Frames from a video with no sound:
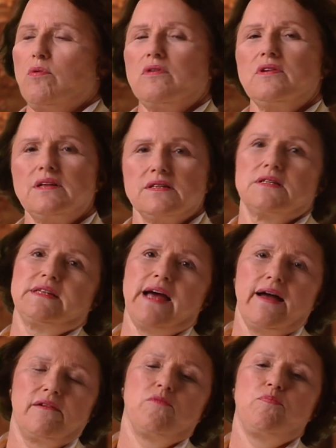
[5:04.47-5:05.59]
little
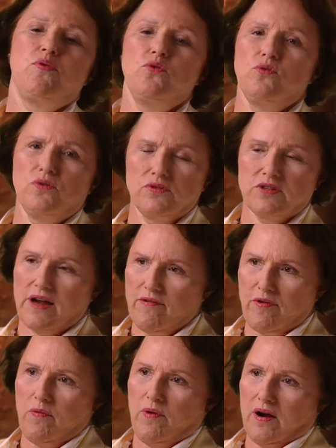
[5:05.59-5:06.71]
stagnant pools
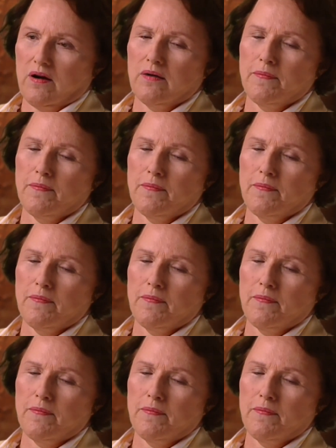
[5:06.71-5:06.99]
everywhere